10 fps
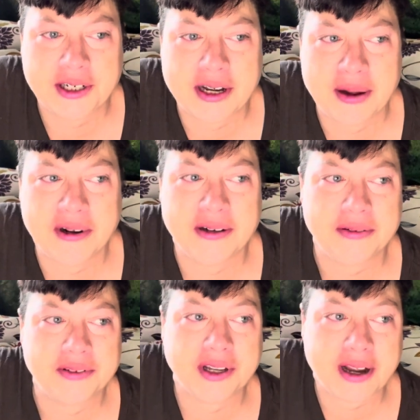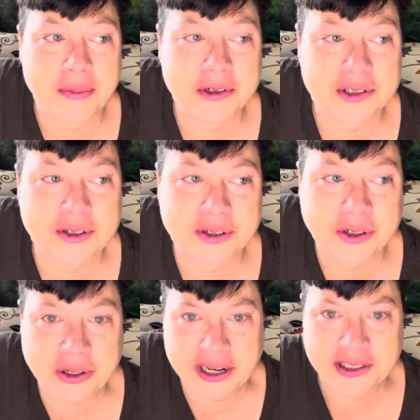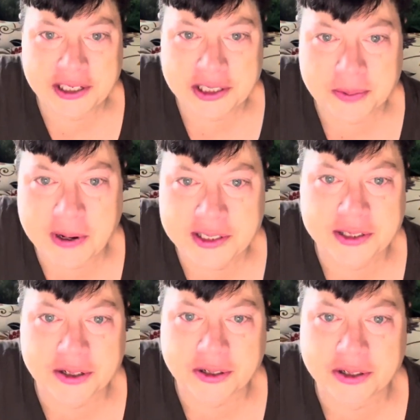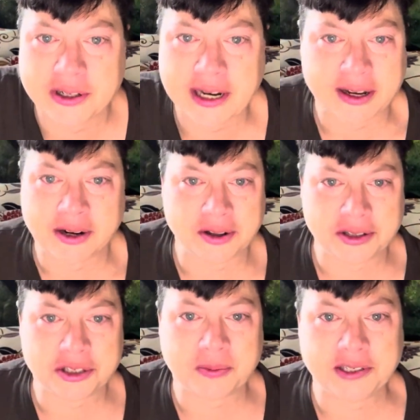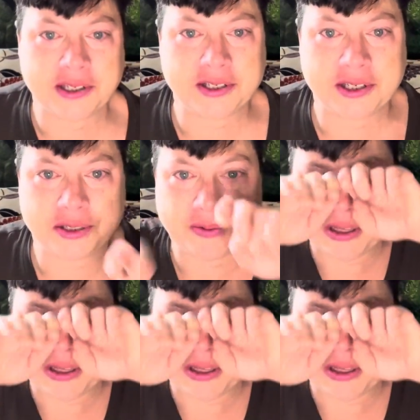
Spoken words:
The cupboards are good. The spices are good. I got all the spices